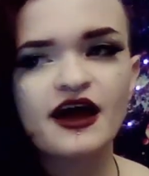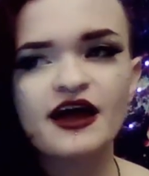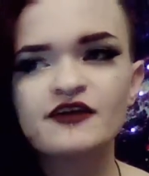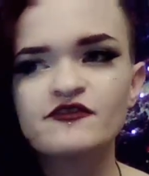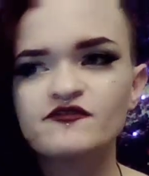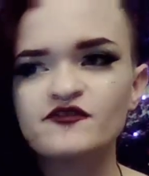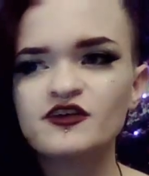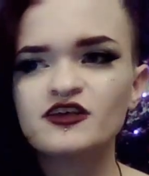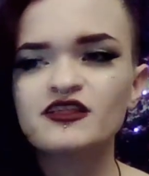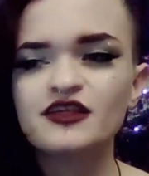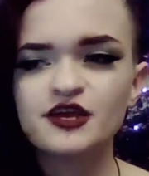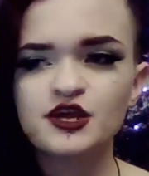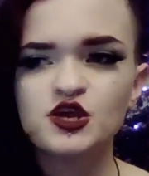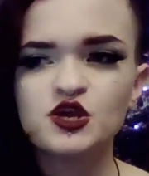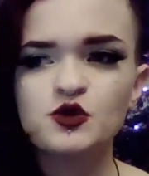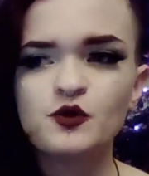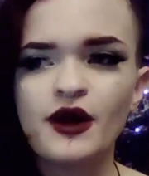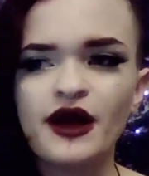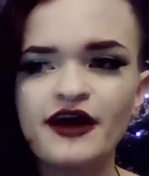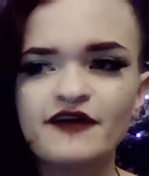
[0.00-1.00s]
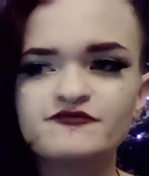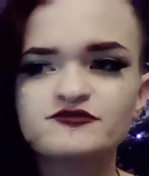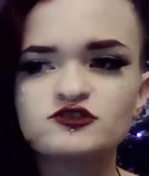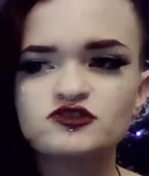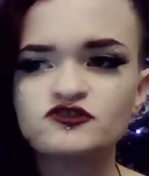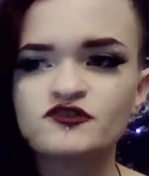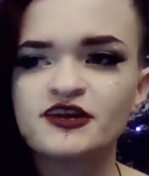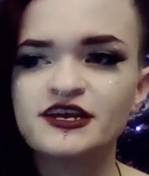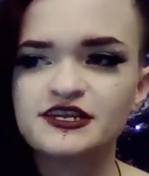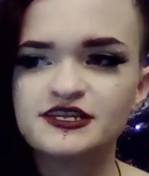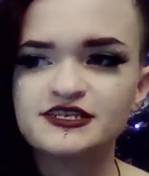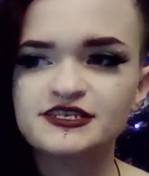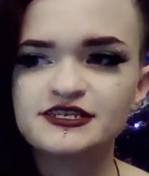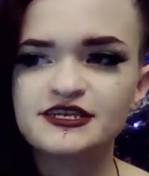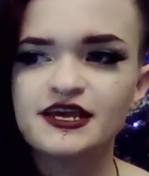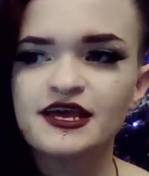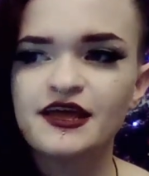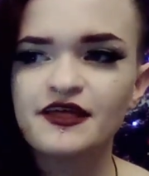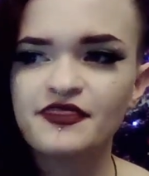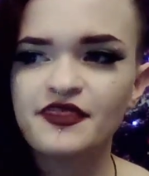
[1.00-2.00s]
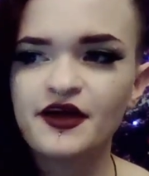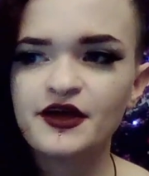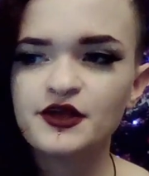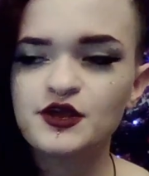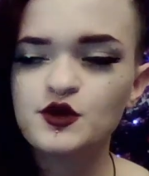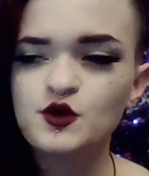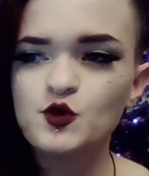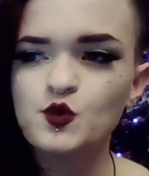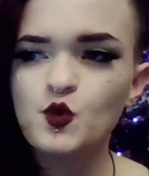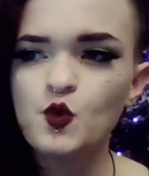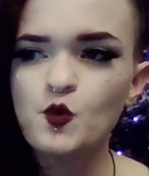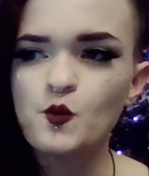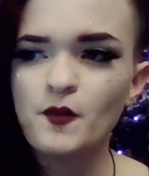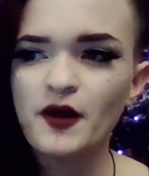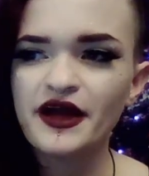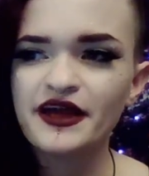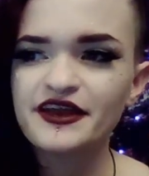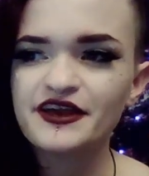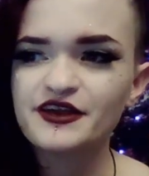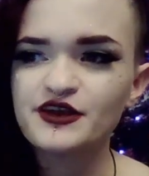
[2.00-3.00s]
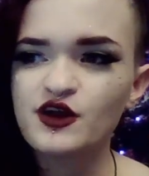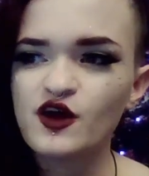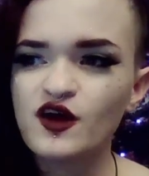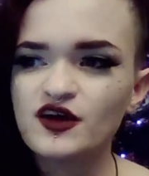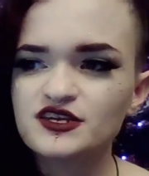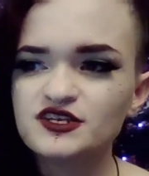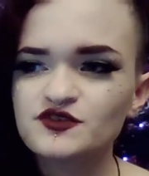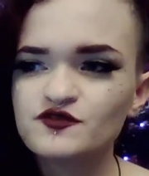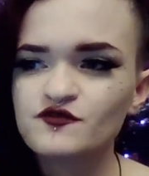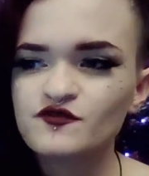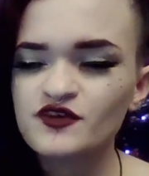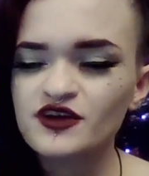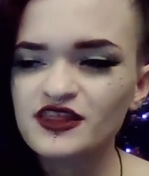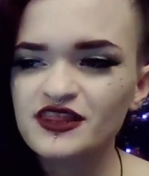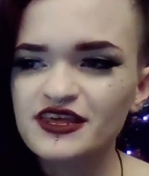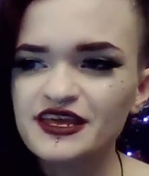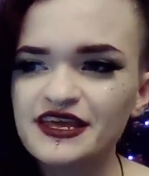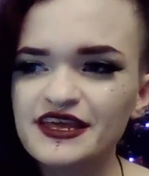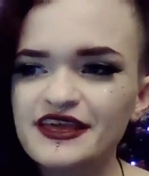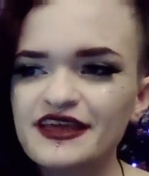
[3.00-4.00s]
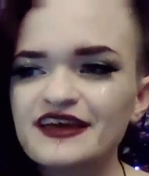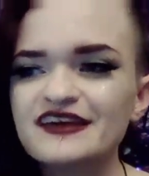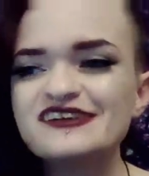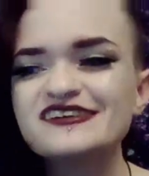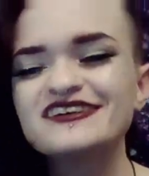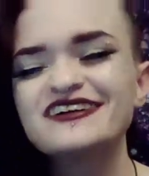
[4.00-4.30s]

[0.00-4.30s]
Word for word: I feel like you have traits that you might not really